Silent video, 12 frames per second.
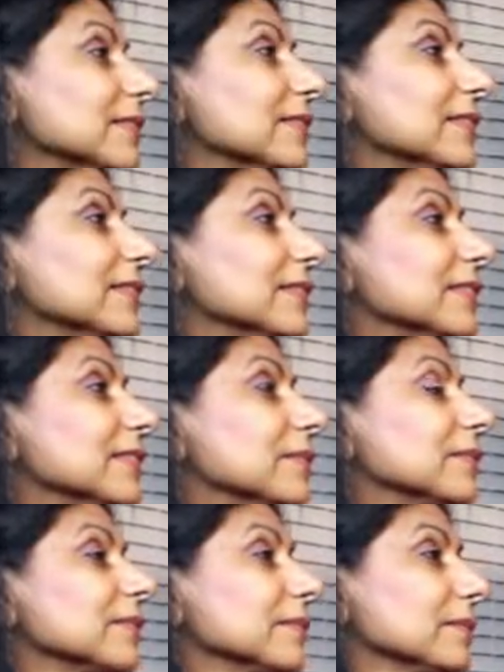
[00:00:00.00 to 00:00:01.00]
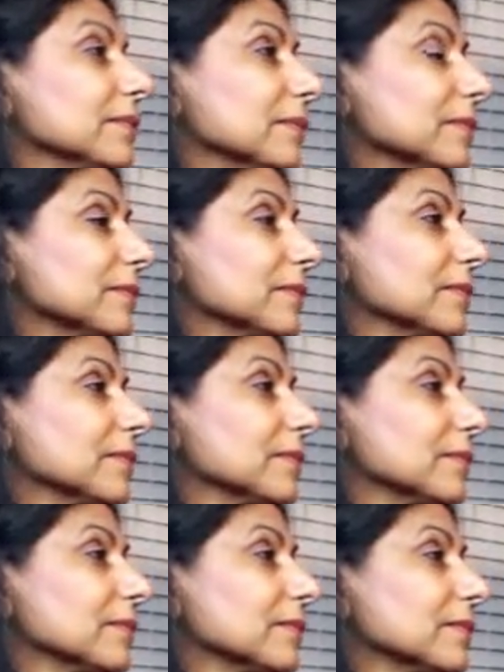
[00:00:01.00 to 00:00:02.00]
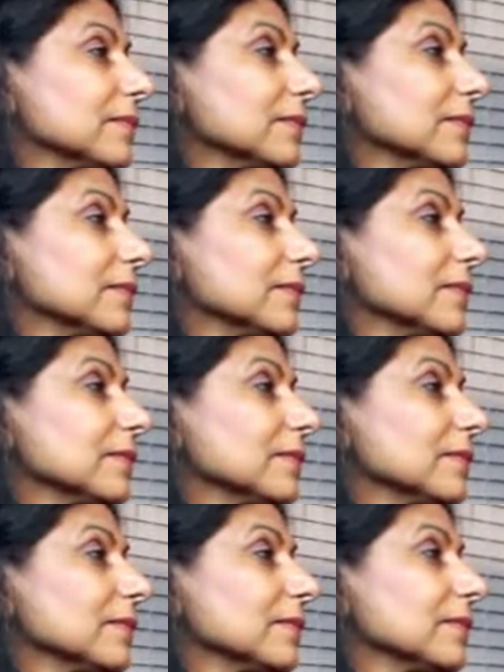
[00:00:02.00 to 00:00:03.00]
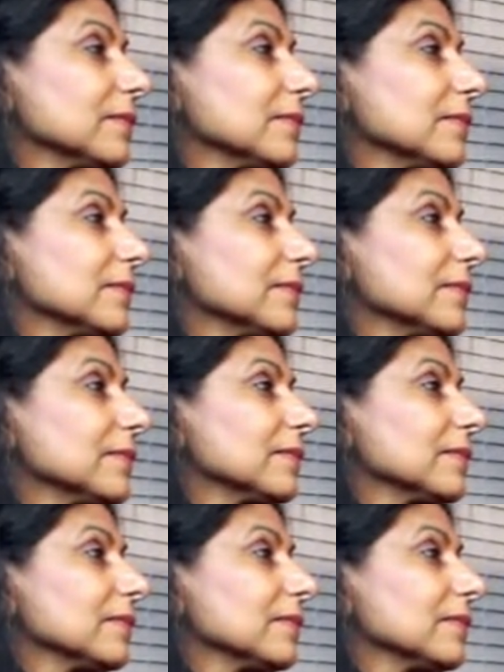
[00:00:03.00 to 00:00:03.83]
(not speaking)